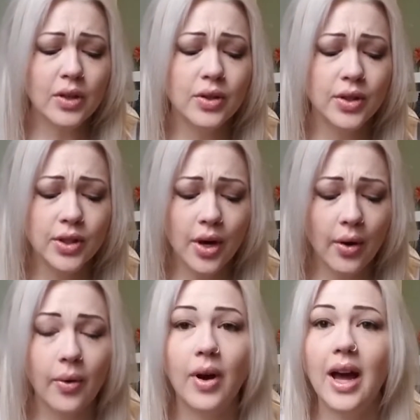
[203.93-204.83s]

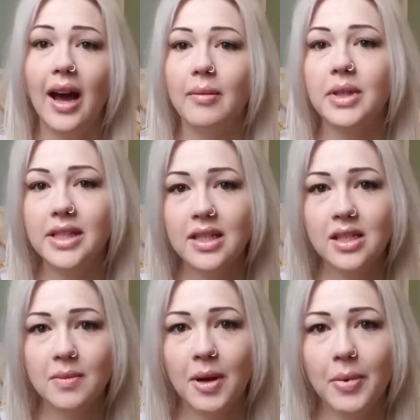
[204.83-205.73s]
So I'm listening
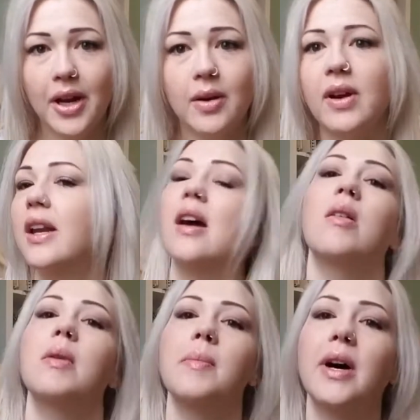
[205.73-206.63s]
to my body right now,
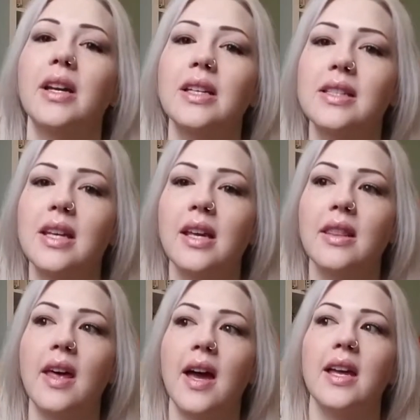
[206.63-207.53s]
and my body is
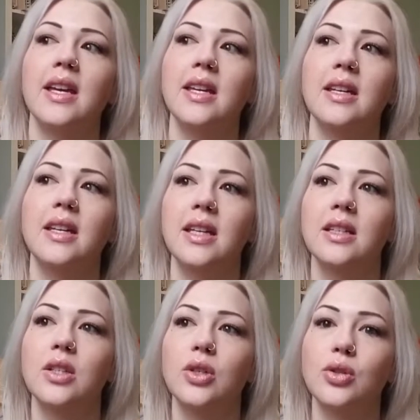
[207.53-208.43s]
saying that it
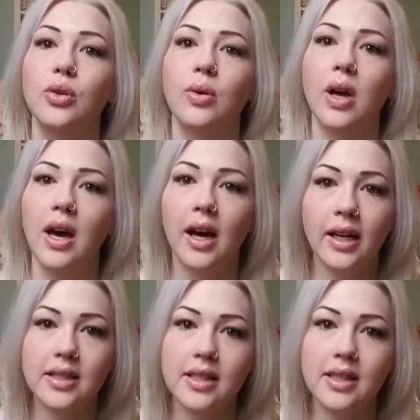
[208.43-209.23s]
needs to cut